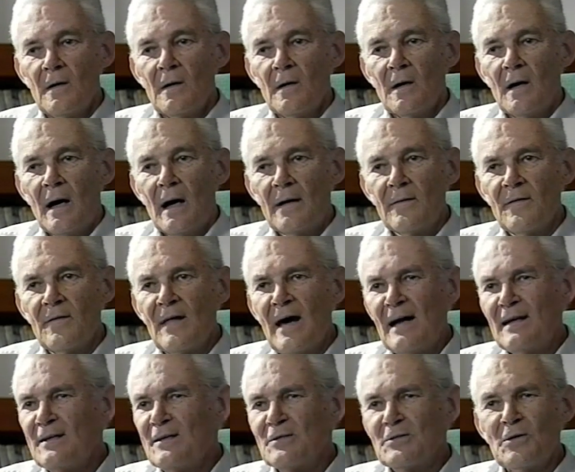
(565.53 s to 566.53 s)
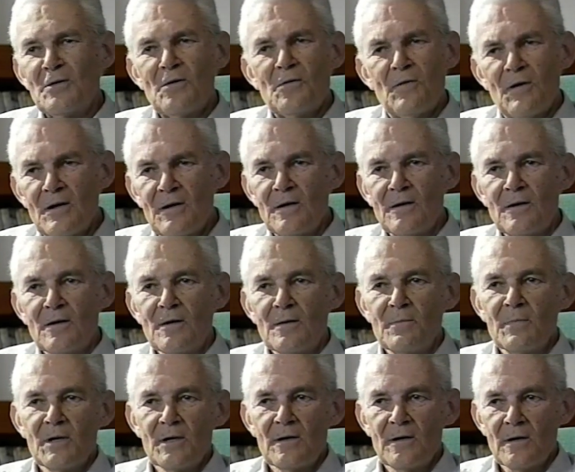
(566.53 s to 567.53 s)
and that is critical
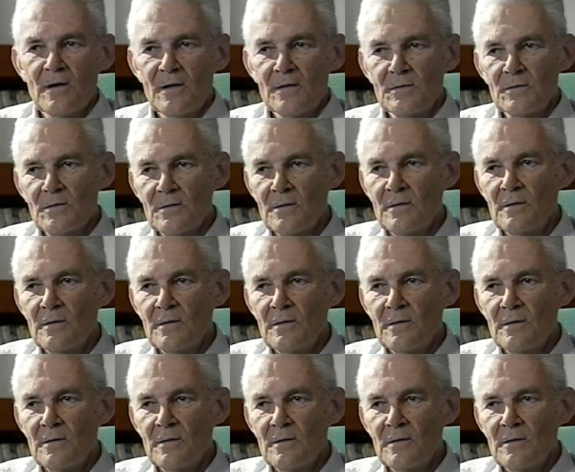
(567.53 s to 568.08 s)
because,